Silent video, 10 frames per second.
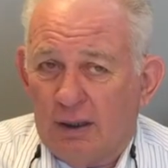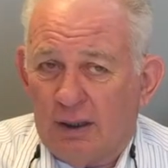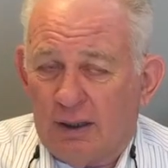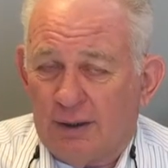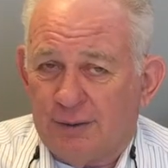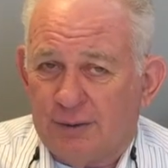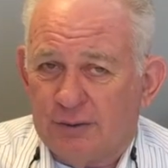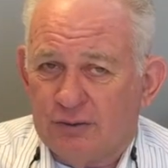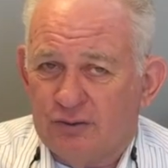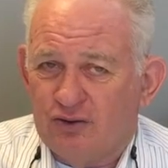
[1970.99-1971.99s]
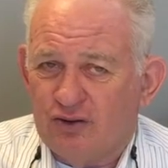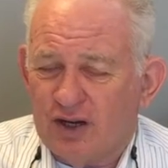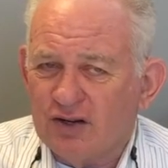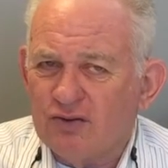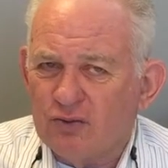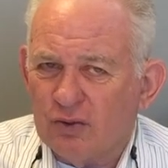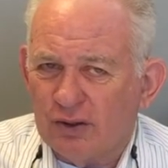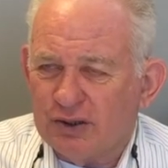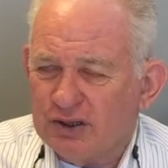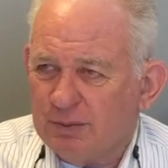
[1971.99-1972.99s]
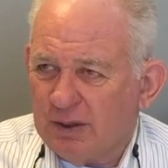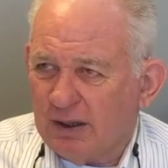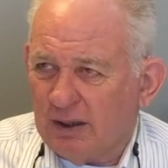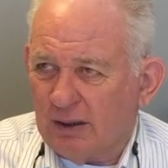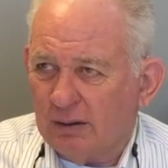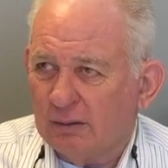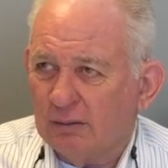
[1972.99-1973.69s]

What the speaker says: And generally speaking,